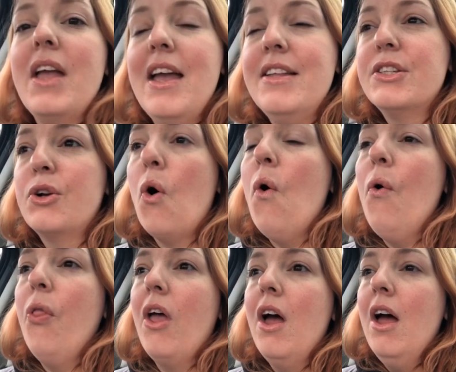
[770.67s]
it's
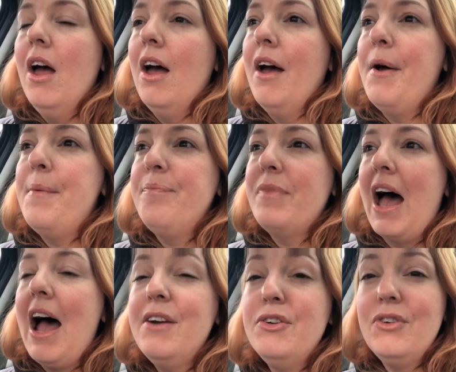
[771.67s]
called
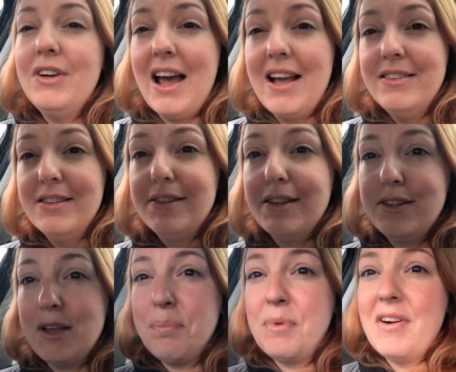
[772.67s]
Hidradenitis
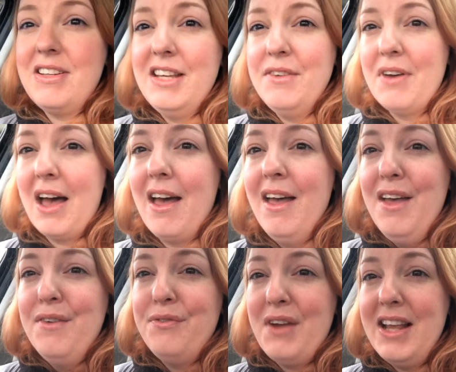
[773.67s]
Suppurativa
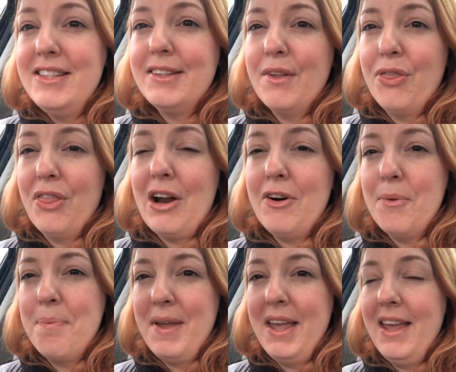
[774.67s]
Phage
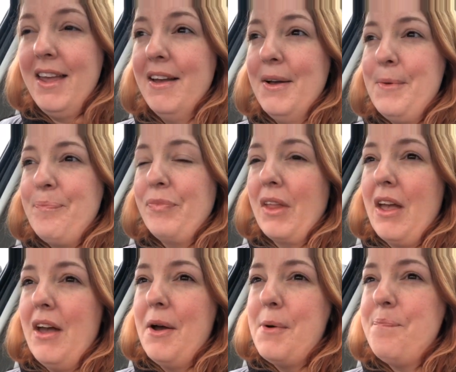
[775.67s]
Therapy
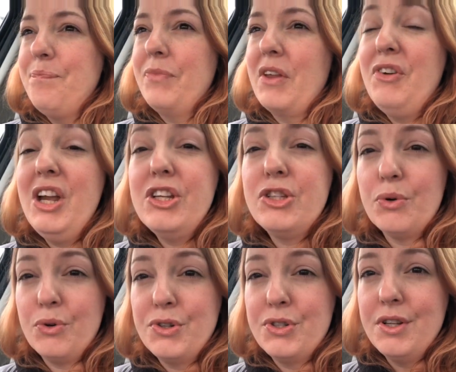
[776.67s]

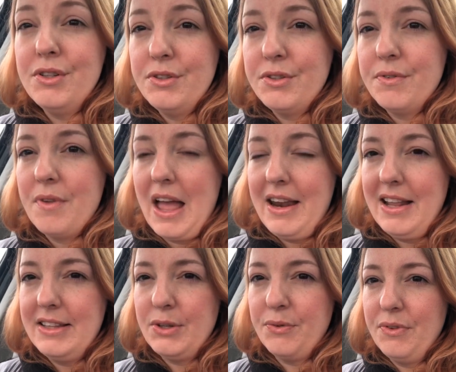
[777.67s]
Resources, and
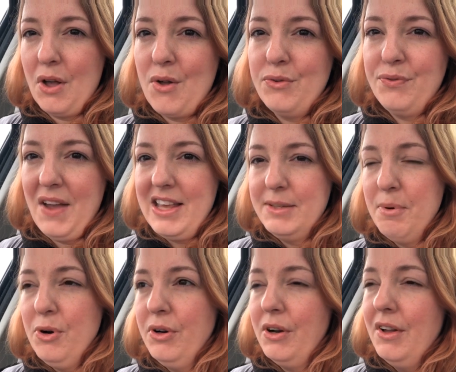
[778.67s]
that's on
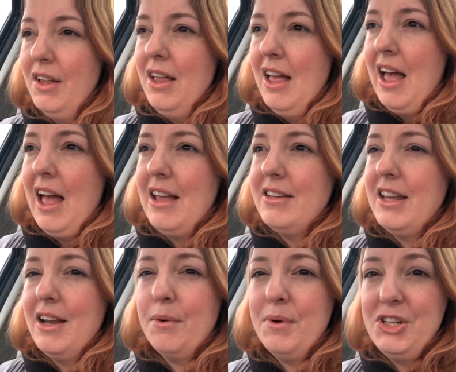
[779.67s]
Facebook. And
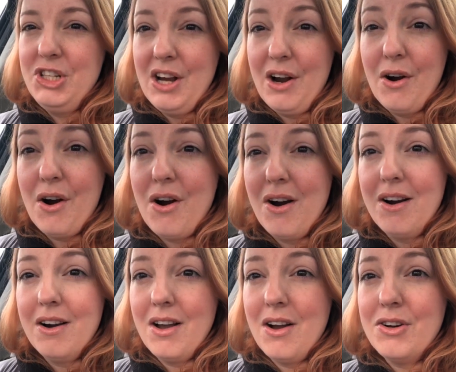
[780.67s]
here we share
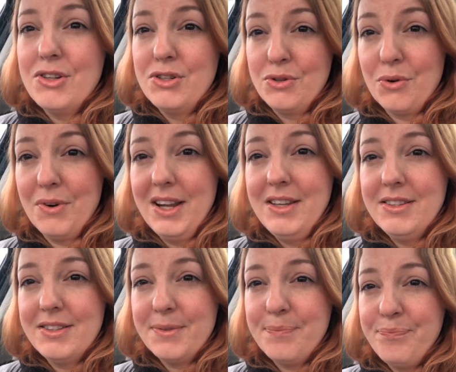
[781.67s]
our
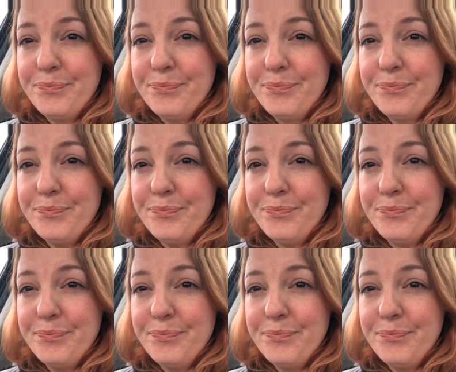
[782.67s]
stories.